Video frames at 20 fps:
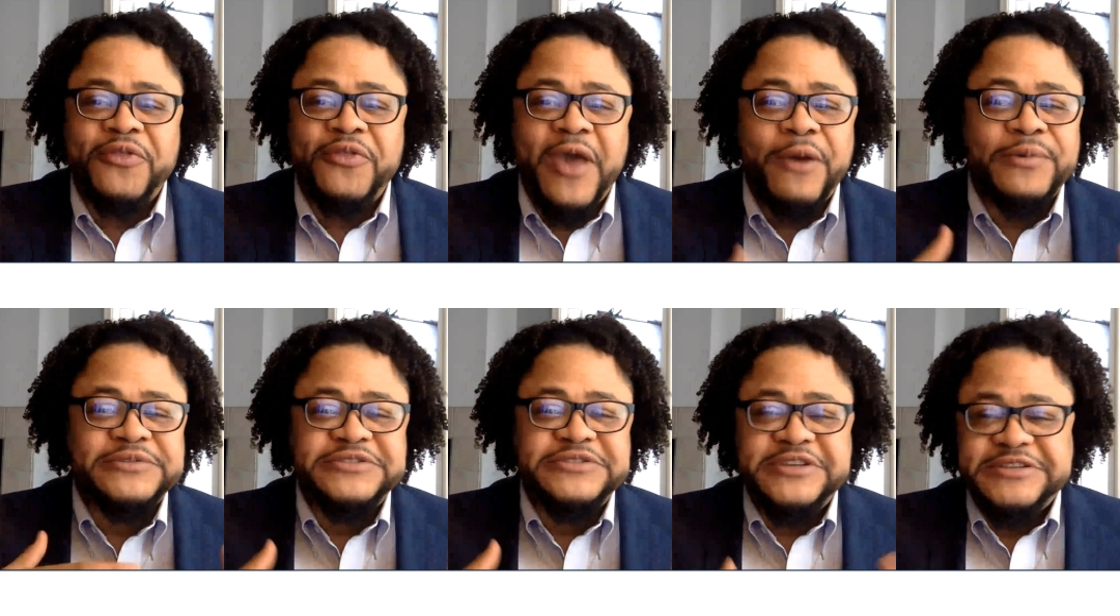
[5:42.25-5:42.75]

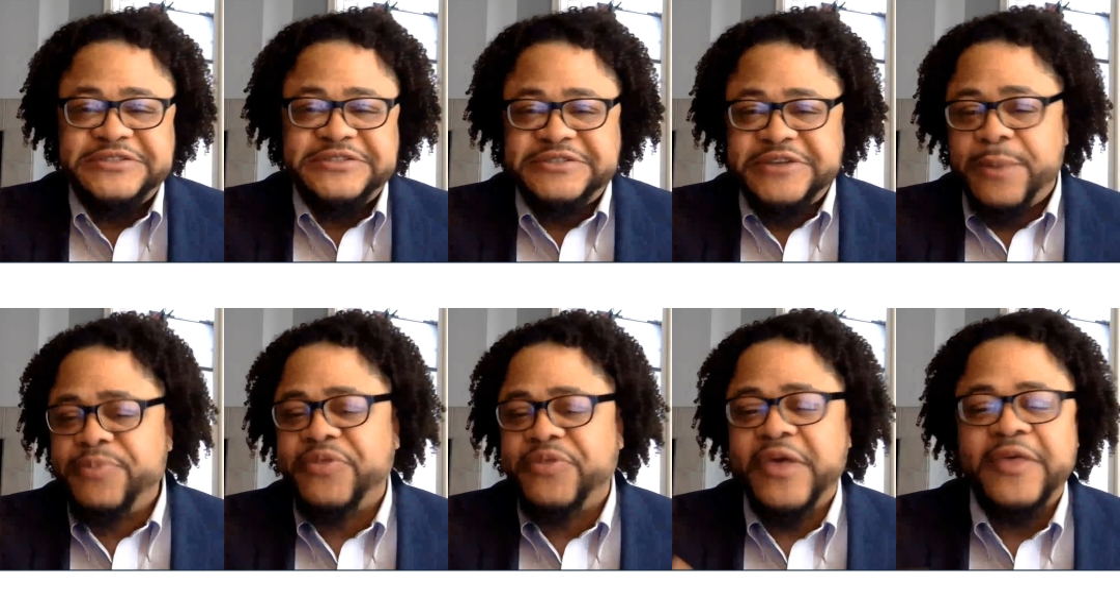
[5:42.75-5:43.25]
that was just
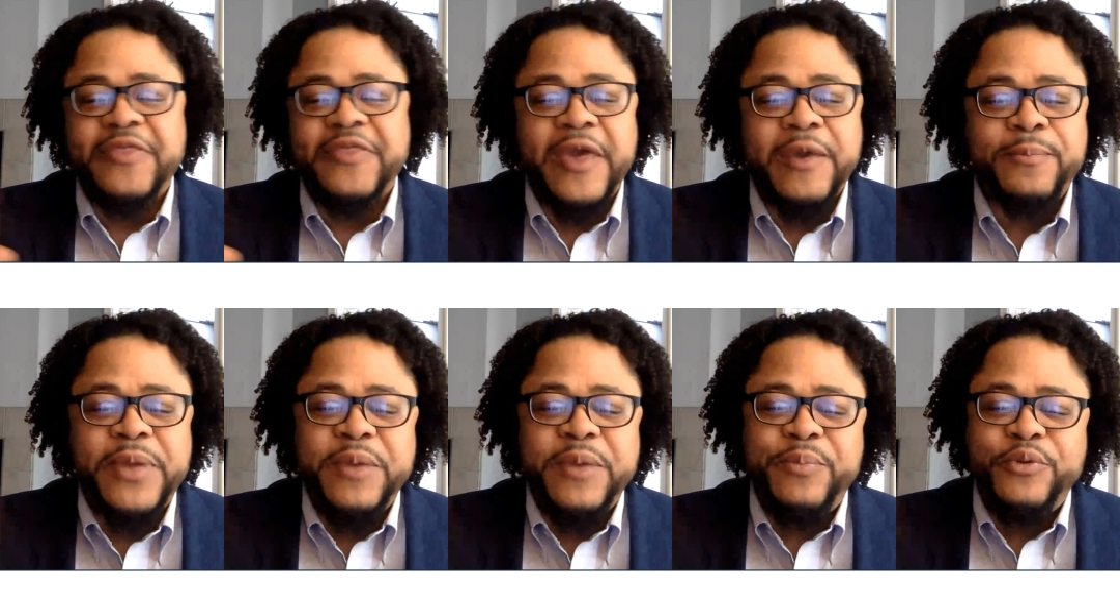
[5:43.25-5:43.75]
something
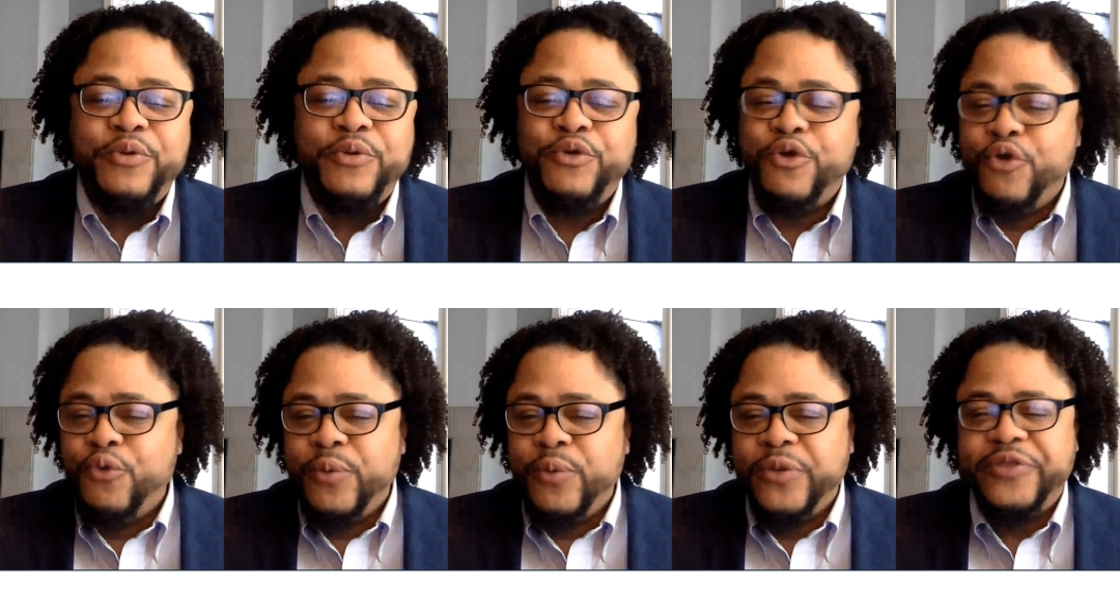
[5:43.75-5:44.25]
that people
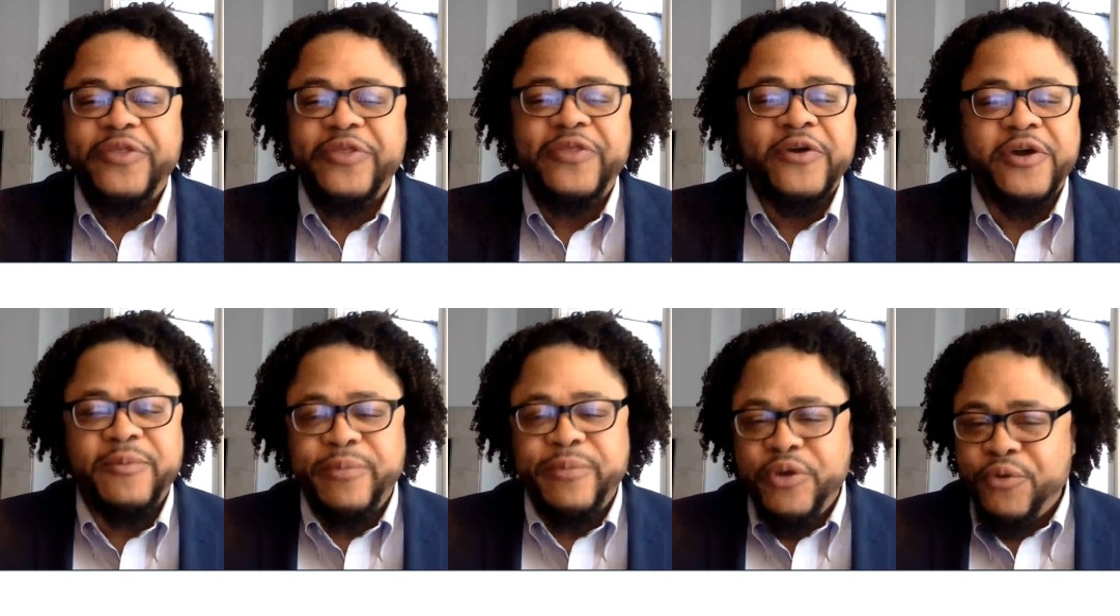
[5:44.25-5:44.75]
knew within
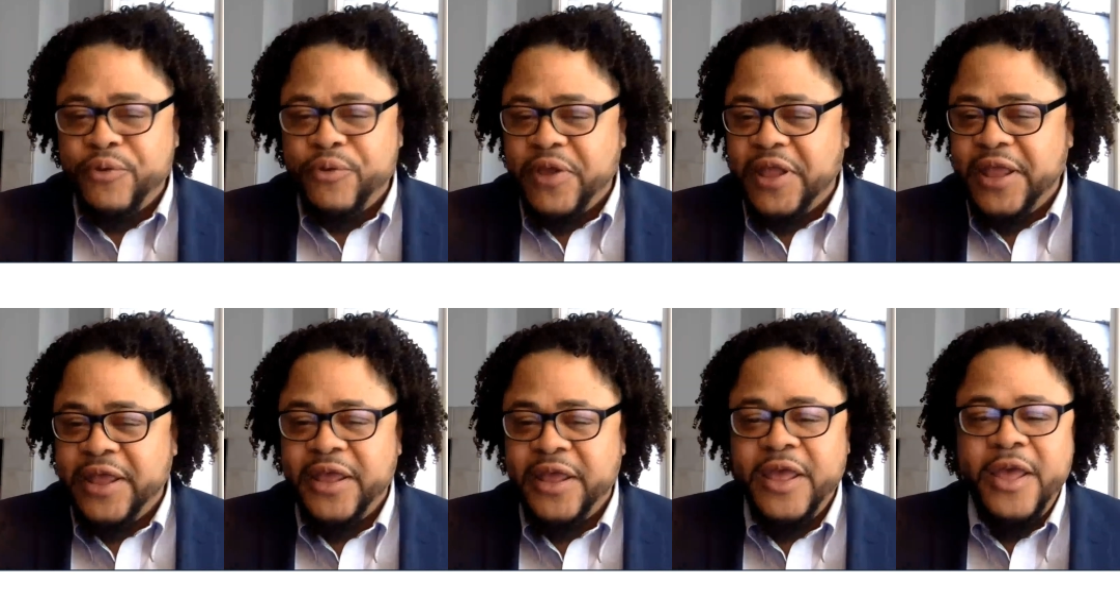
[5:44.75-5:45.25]
the
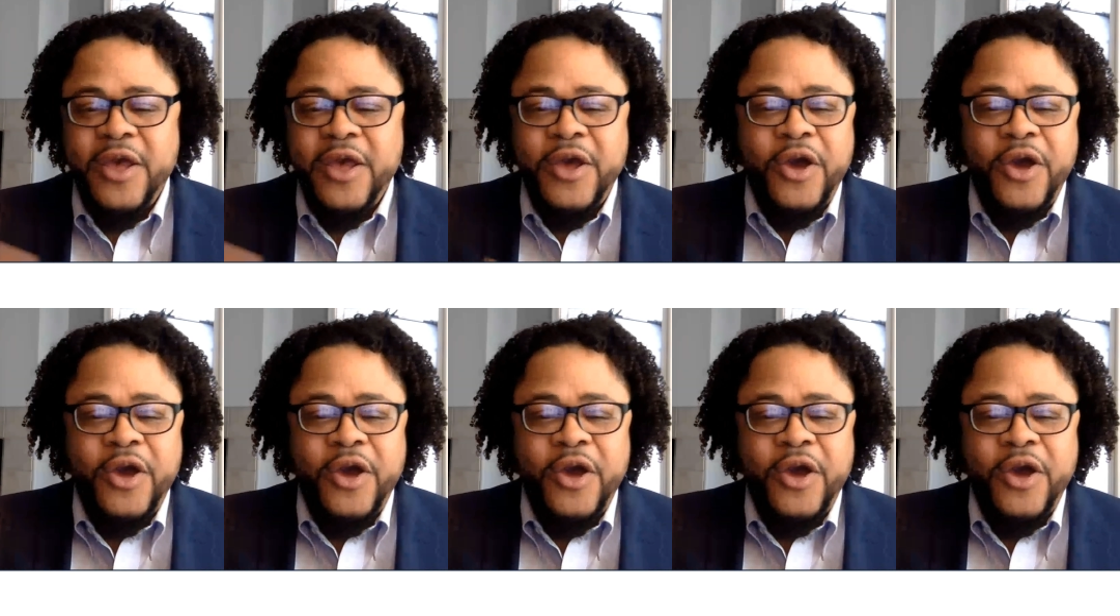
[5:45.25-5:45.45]
community.